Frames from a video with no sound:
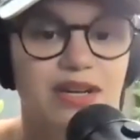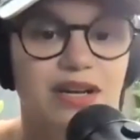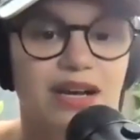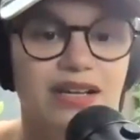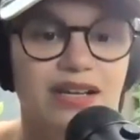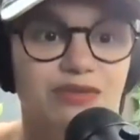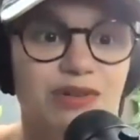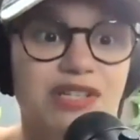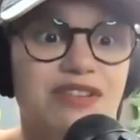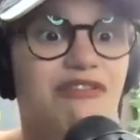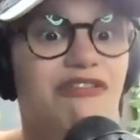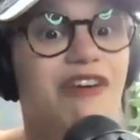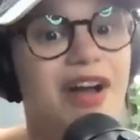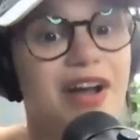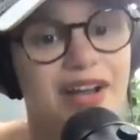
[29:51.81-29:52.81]
and
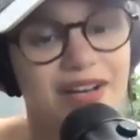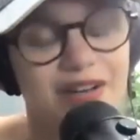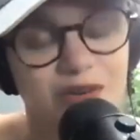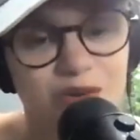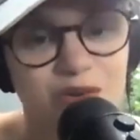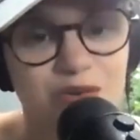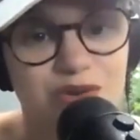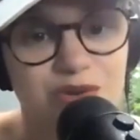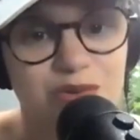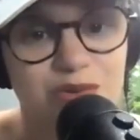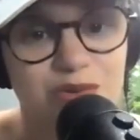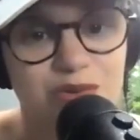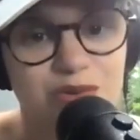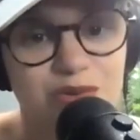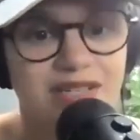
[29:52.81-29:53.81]
redefine who you are.